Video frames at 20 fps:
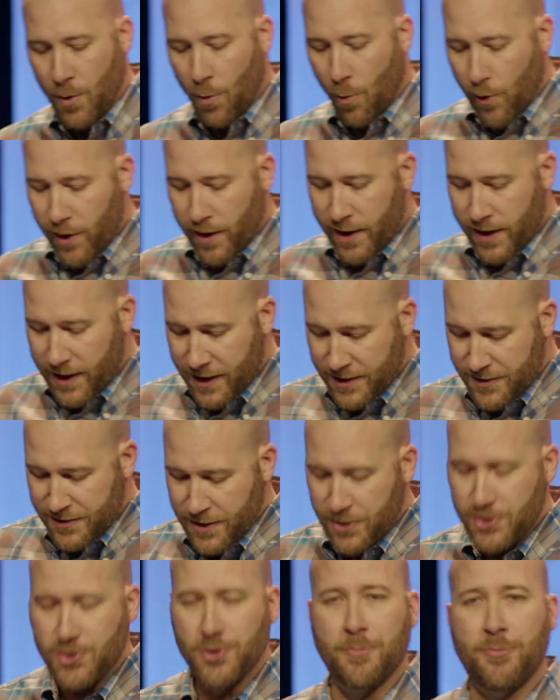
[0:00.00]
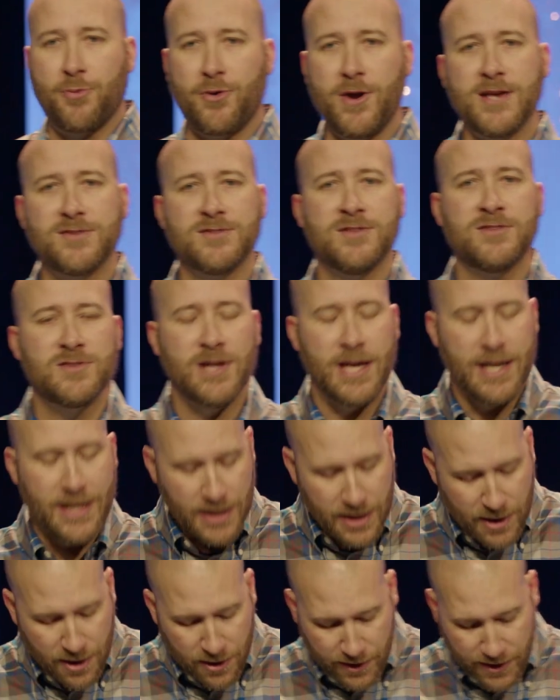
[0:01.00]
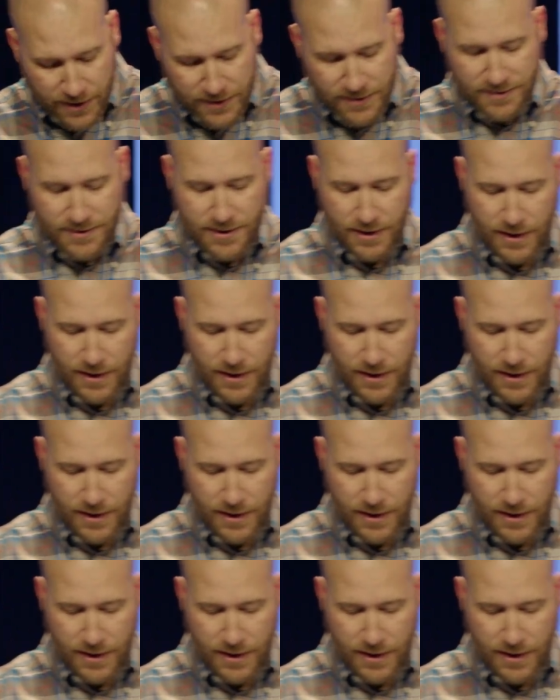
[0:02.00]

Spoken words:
where did I sense your presence and nearness